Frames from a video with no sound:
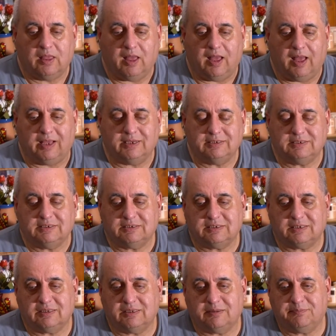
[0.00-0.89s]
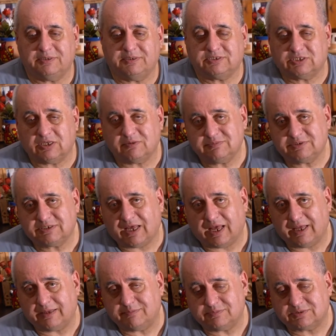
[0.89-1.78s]
and but
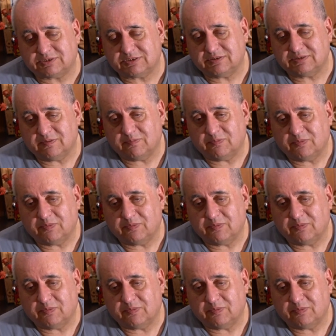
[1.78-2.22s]
sometimes